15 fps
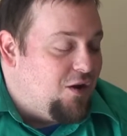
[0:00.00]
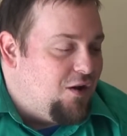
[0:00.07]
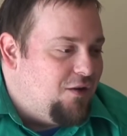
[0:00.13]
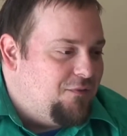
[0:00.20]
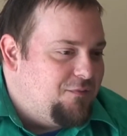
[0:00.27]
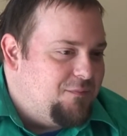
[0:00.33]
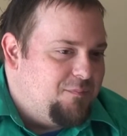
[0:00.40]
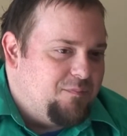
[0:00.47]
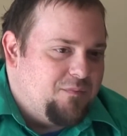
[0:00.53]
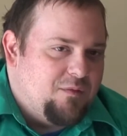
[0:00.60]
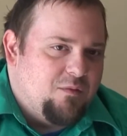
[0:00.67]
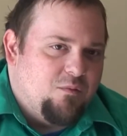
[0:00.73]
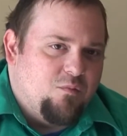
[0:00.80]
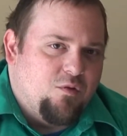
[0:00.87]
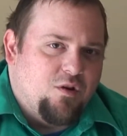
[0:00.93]
off,
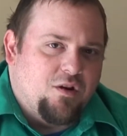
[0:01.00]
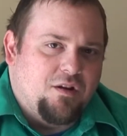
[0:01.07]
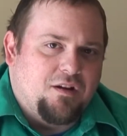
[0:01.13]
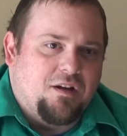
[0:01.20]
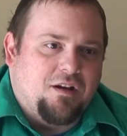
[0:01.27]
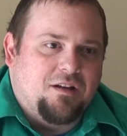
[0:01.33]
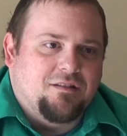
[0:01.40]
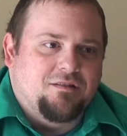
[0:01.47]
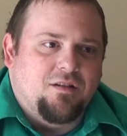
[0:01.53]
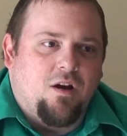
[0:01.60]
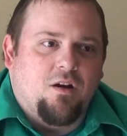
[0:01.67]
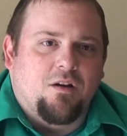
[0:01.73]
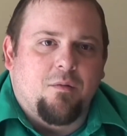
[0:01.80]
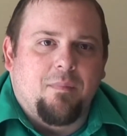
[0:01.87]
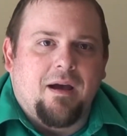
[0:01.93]
we're gonna
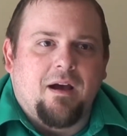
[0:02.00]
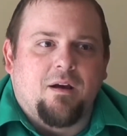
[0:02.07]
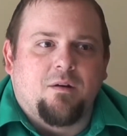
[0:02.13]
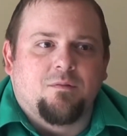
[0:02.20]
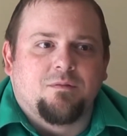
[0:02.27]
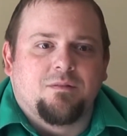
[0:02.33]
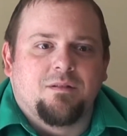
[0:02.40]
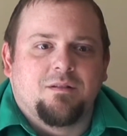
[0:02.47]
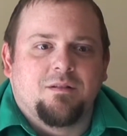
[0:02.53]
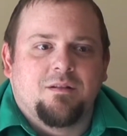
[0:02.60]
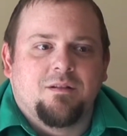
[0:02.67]
talk about